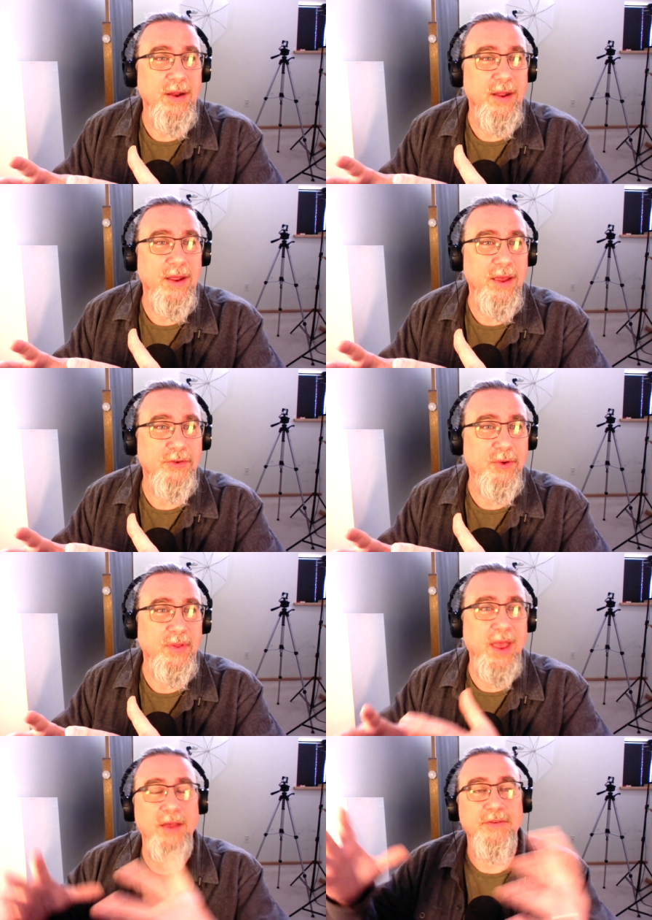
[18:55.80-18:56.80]
It
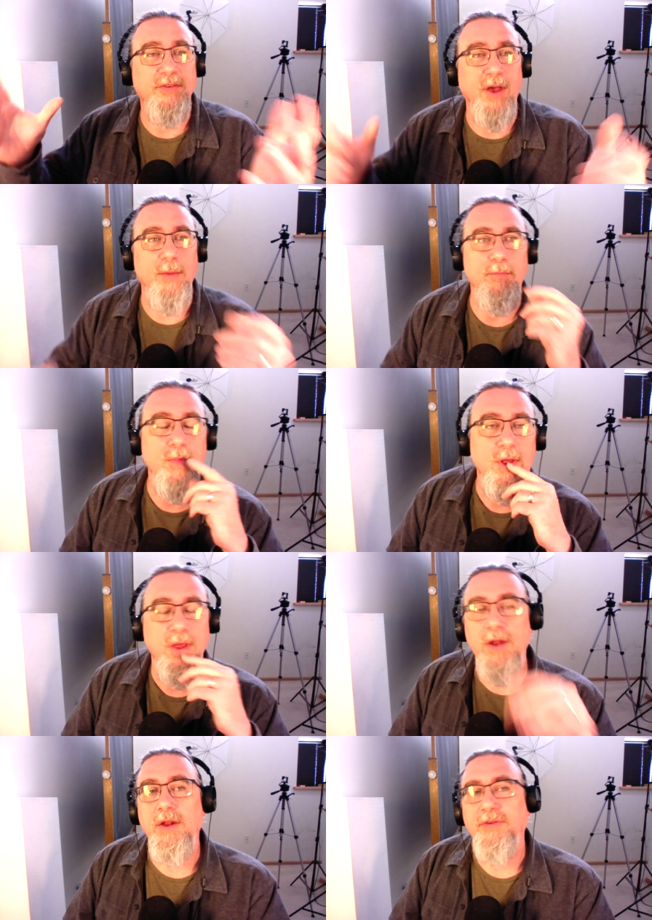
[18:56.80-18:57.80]
certainly has some,
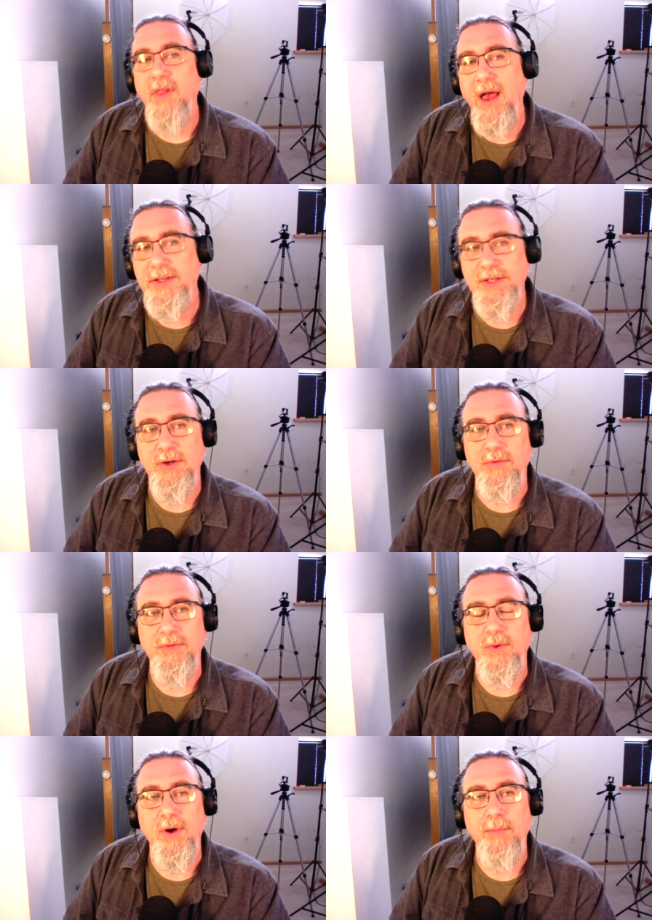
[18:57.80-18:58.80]
in its classical
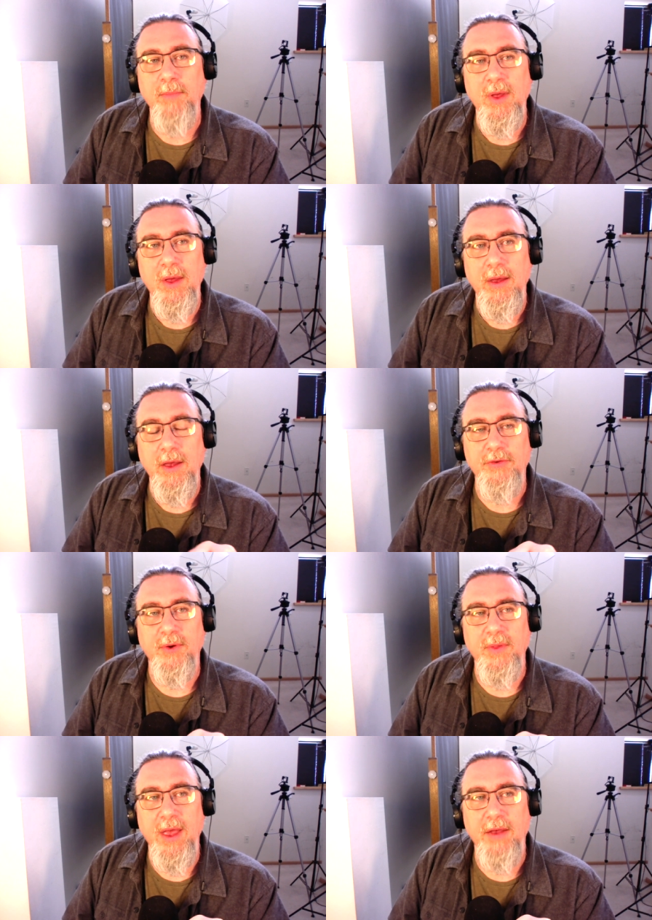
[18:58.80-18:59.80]
form, it
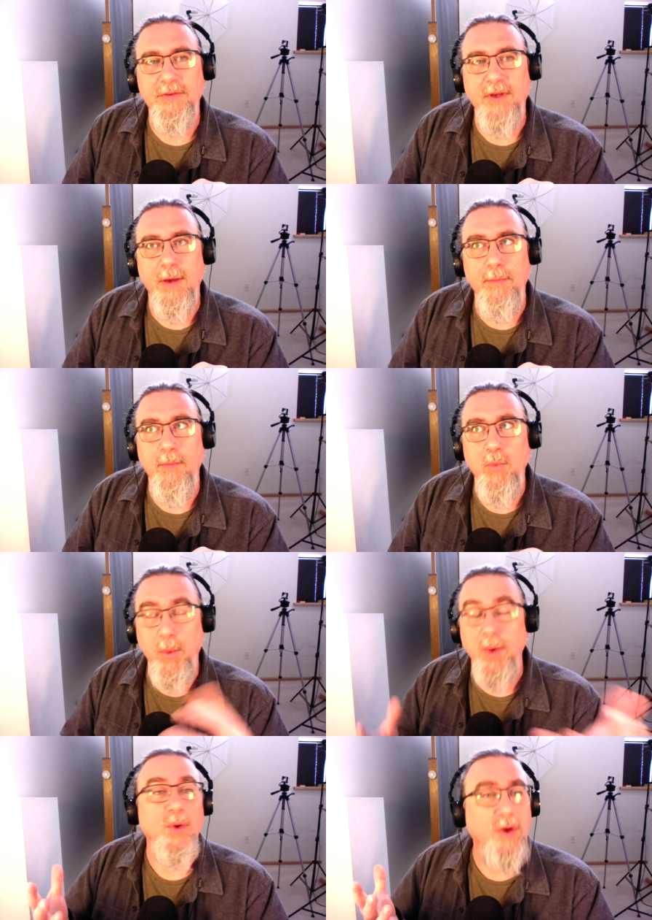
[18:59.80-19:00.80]
certainly has some
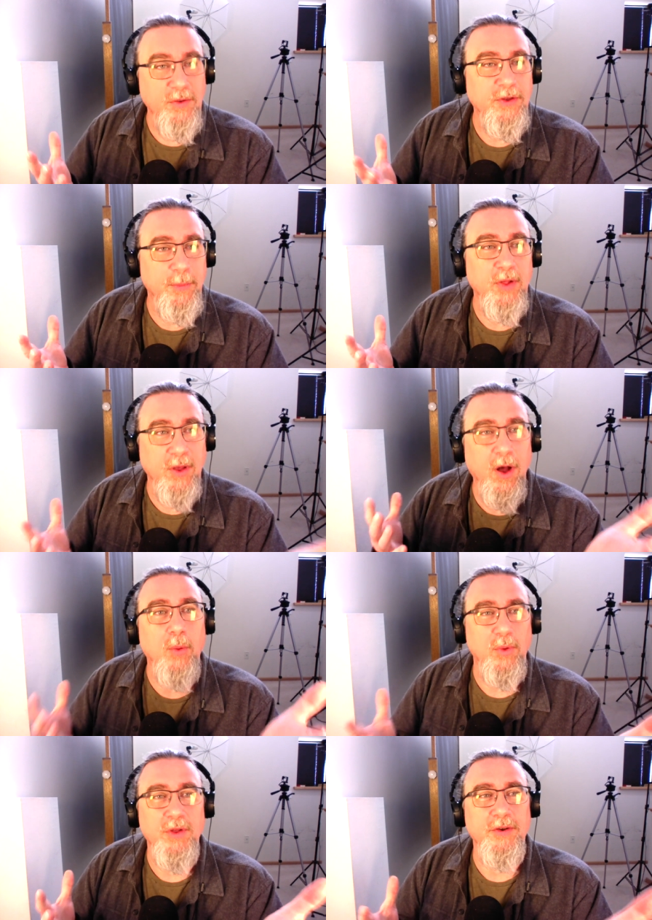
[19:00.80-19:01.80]
what we would typically call
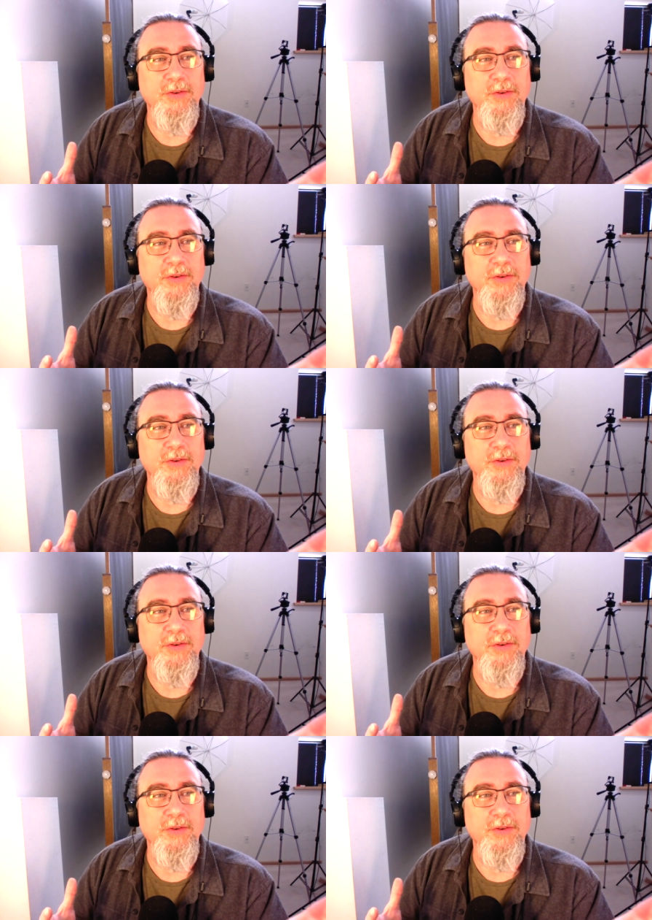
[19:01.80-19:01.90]
religious